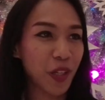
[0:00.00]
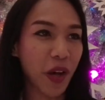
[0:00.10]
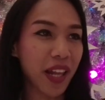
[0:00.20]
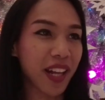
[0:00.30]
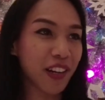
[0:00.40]
you
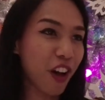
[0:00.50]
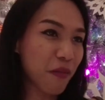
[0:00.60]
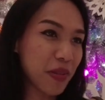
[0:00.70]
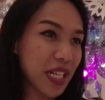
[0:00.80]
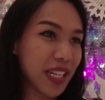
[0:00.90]
know, another
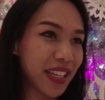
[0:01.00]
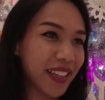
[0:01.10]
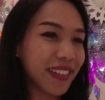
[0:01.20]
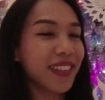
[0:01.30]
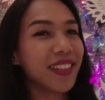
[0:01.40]

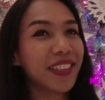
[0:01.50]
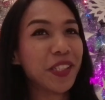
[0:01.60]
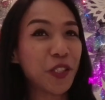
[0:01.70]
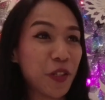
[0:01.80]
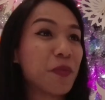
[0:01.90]
company
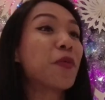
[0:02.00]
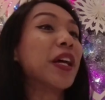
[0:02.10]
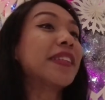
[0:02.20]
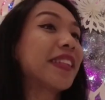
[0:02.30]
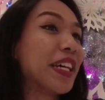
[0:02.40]
to
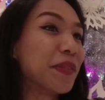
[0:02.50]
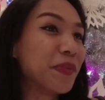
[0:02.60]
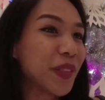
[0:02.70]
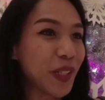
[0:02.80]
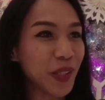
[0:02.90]
impress
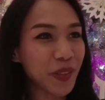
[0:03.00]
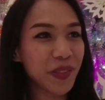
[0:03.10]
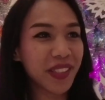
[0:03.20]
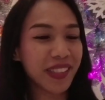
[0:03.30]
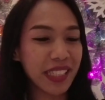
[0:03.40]
them, you
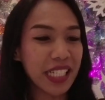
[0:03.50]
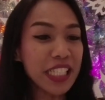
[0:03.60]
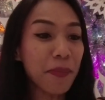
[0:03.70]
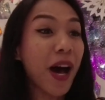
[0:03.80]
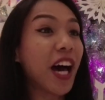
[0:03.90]
know.
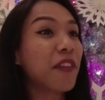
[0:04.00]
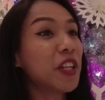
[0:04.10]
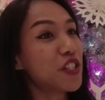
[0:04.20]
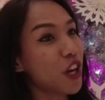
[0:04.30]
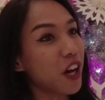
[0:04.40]
It's a part
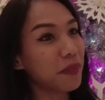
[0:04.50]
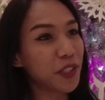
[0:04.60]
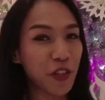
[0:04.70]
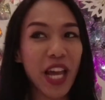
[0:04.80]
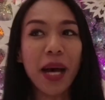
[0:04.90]
of the
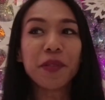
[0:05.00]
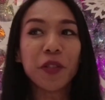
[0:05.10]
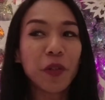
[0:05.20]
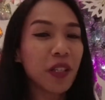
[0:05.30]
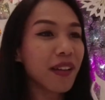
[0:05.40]
job, so you
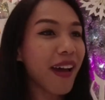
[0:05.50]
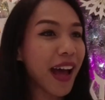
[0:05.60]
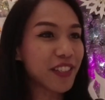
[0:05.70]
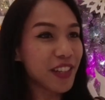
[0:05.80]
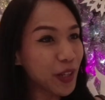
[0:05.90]
have to
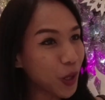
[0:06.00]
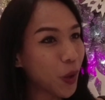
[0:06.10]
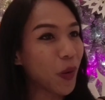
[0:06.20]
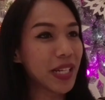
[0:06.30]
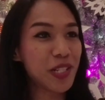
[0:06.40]
actually
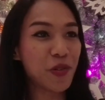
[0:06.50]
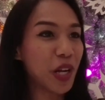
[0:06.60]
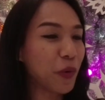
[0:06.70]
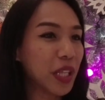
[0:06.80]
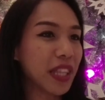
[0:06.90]
go and
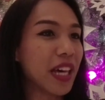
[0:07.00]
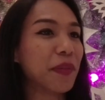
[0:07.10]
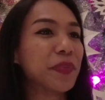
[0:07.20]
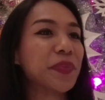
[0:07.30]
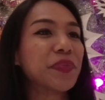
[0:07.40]
drink with
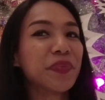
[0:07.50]
them.